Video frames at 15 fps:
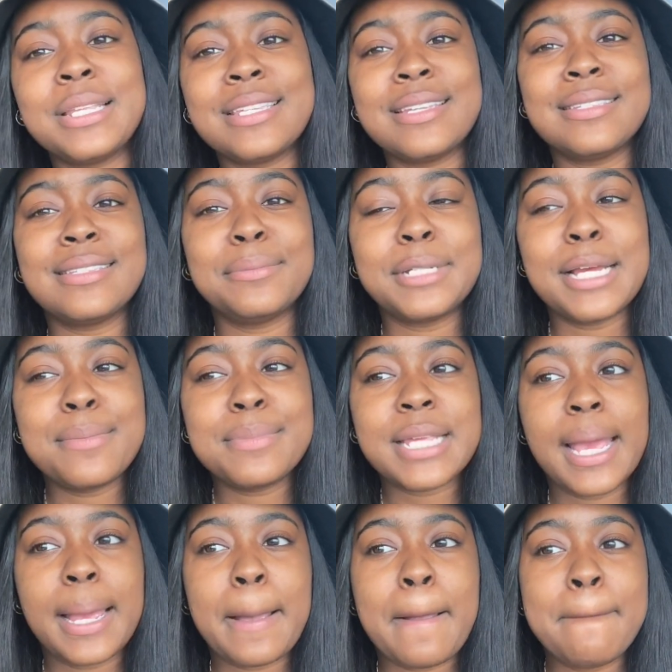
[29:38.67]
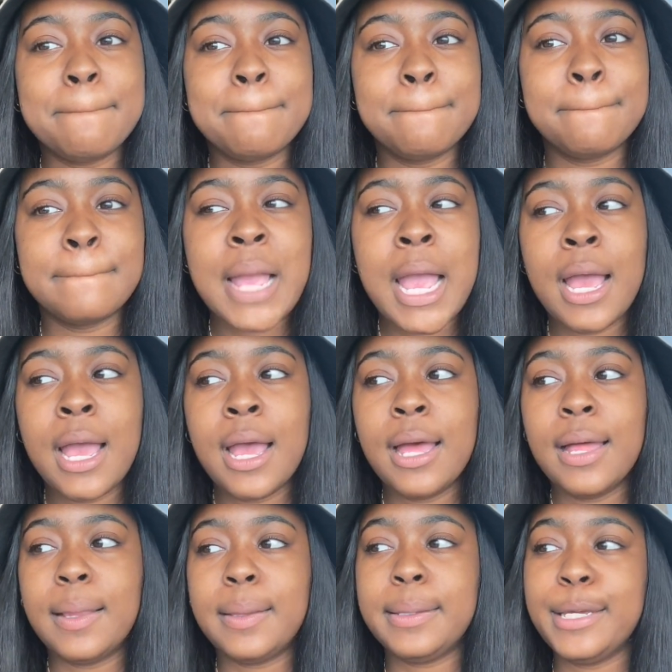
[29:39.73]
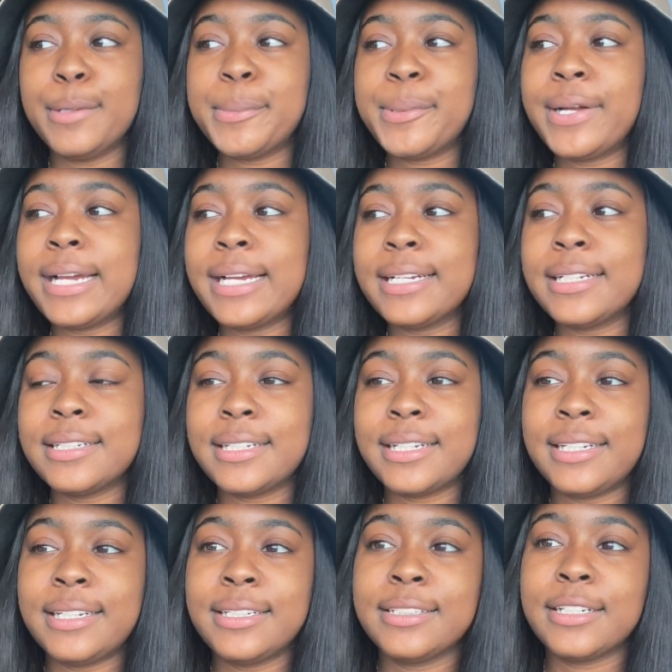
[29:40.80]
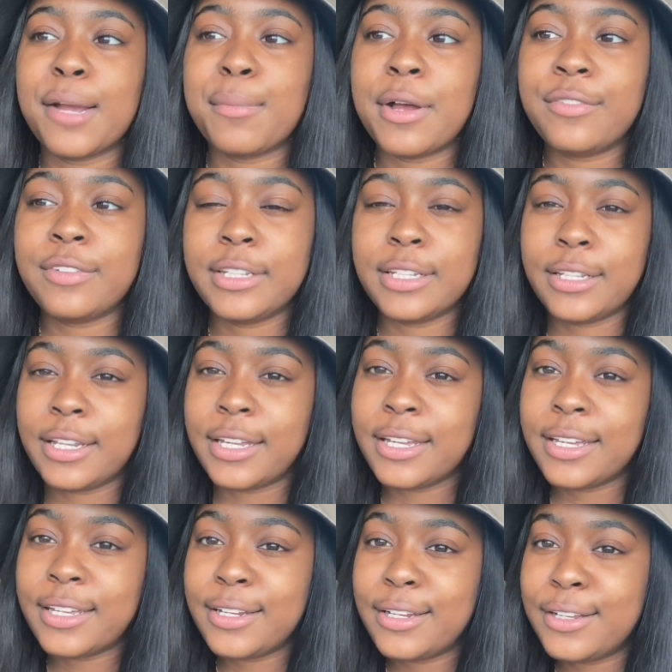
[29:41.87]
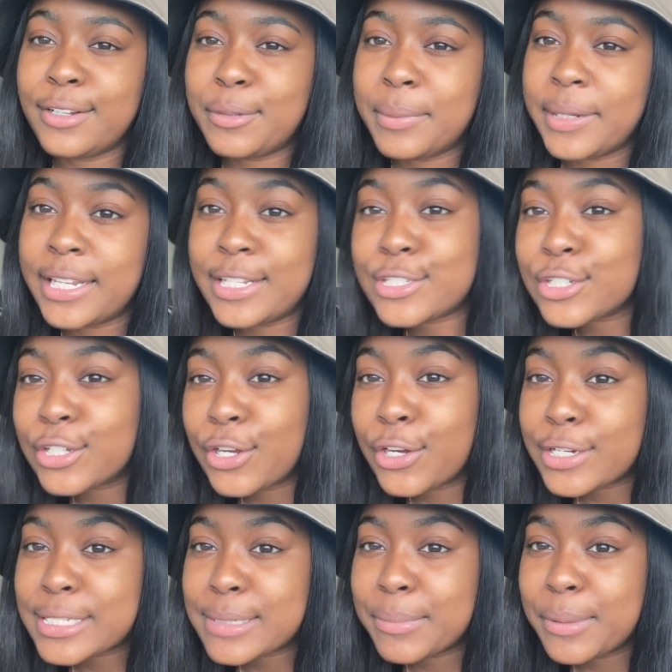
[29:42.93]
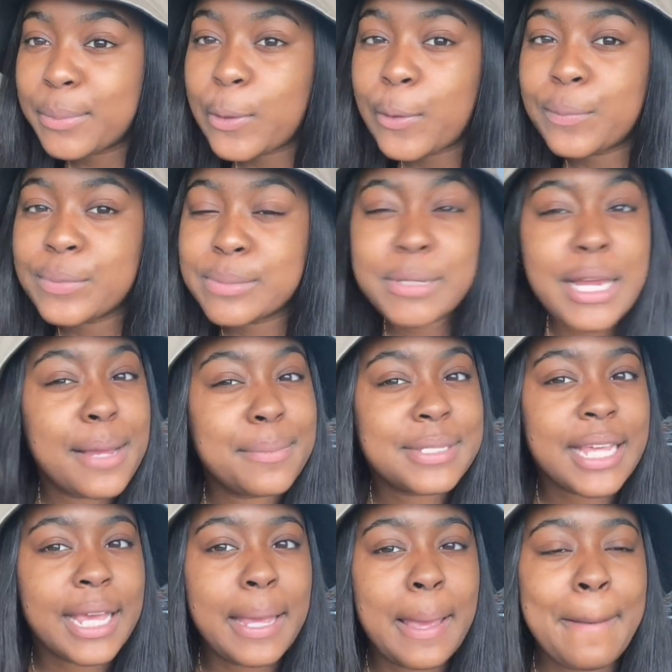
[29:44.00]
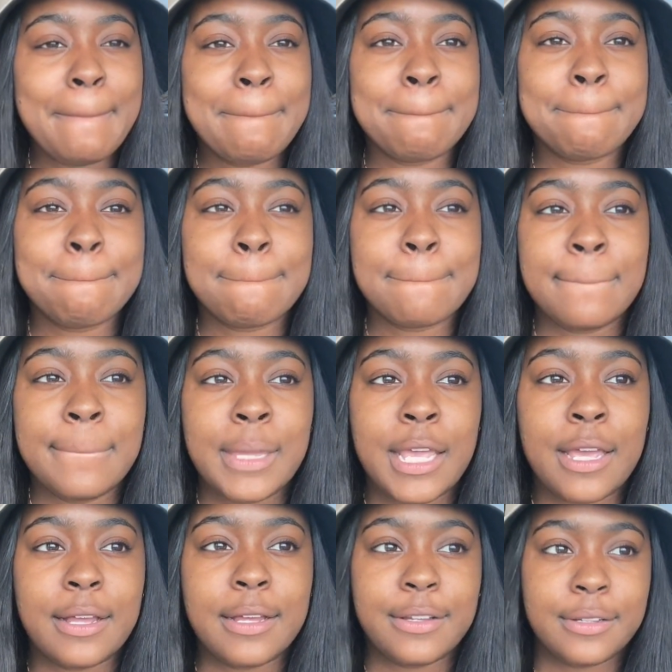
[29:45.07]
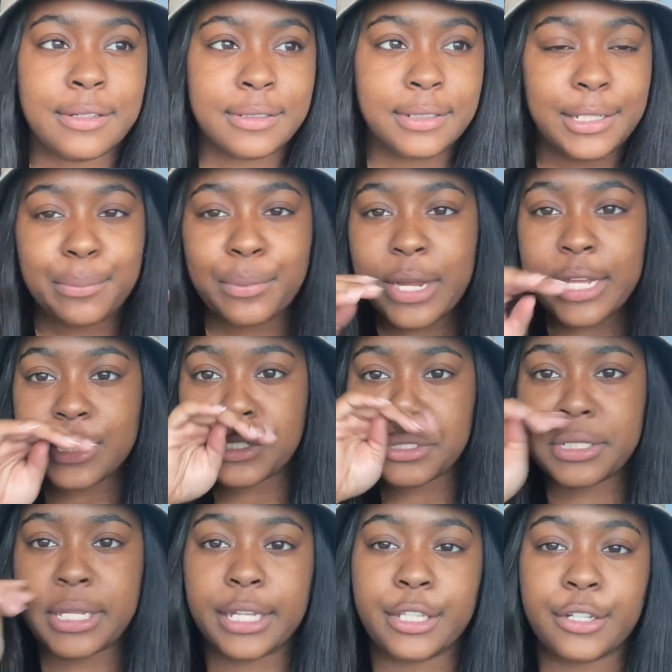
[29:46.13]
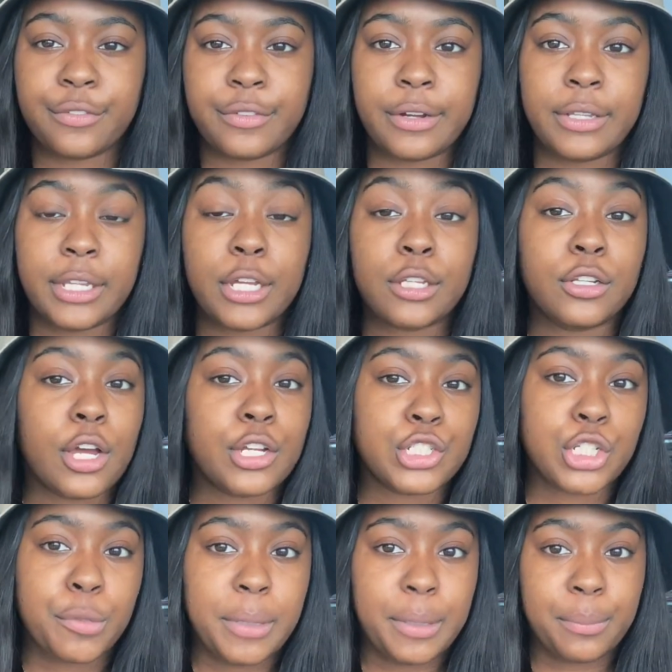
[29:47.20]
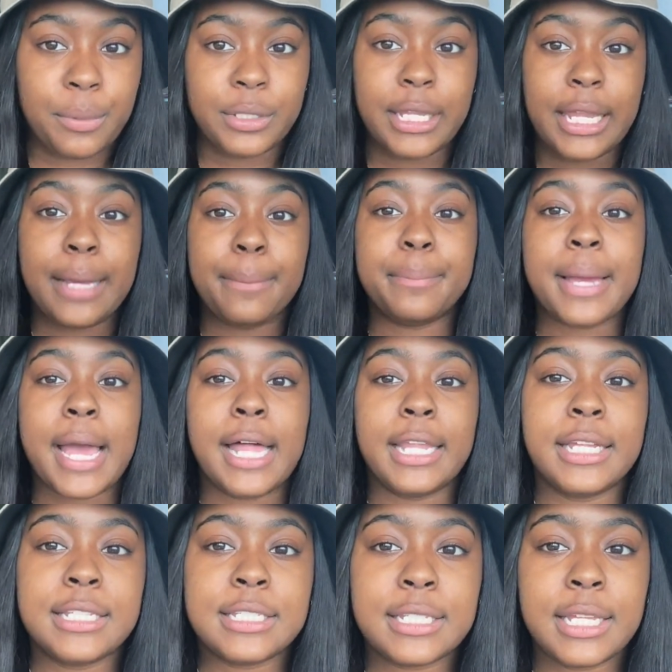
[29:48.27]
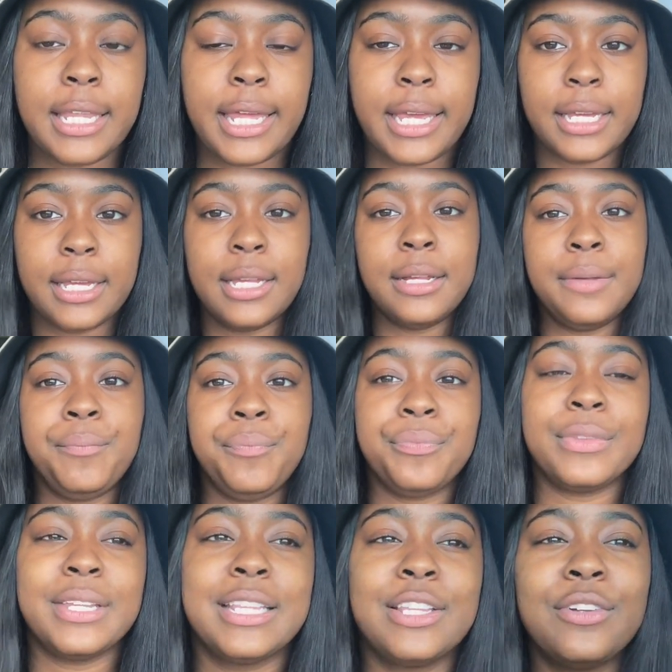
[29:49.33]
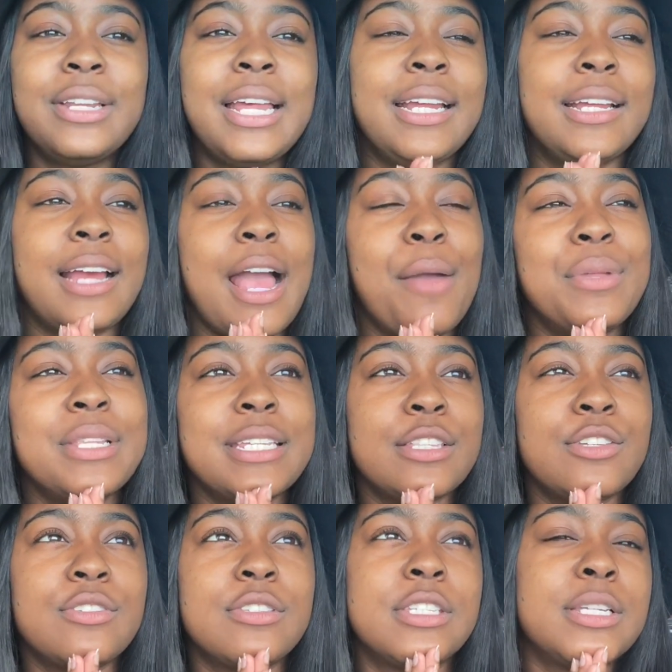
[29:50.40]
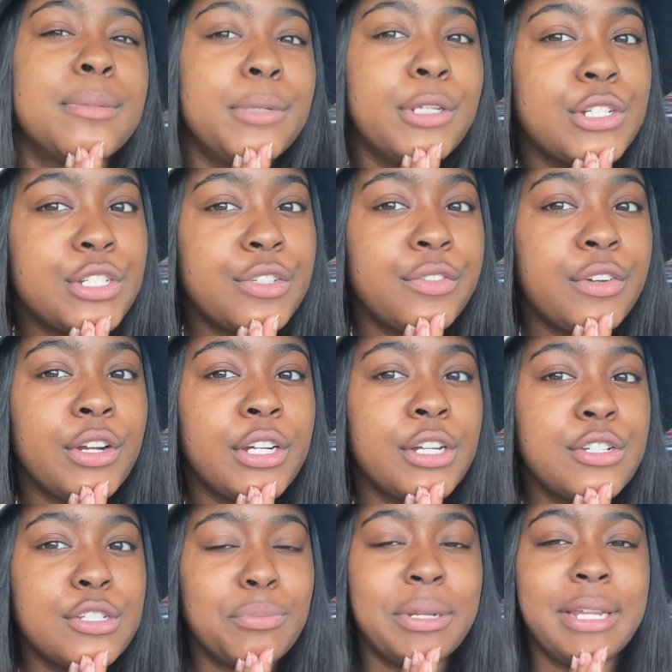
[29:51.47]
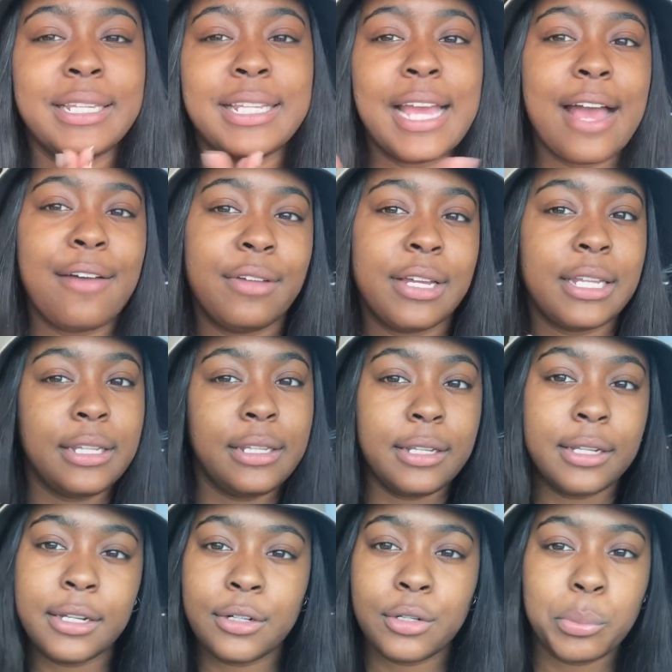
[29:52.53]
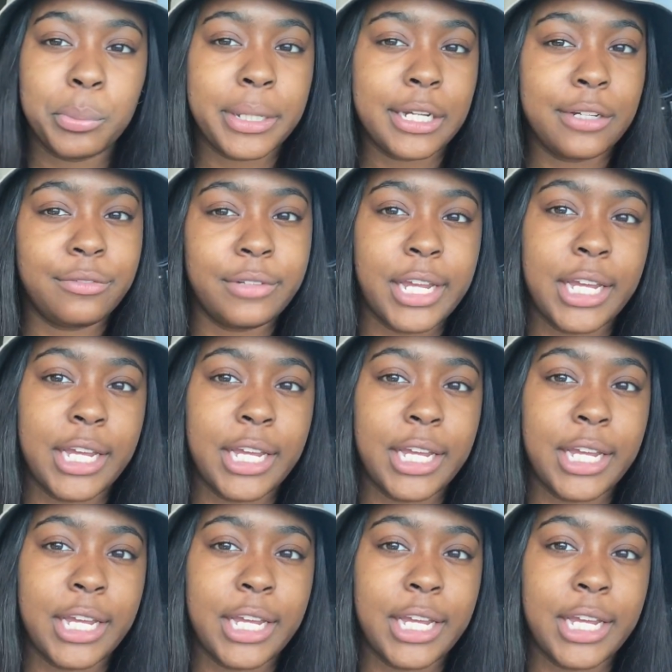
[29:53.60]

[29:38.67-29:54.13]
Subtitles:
sometimes like Libra can come off a little bit insecure to some people sometimes. Like Libra is just like, they're very like logical people. They like balance. They're like, I wouldn't say they're similar to Virgos, but like they have like a little bit of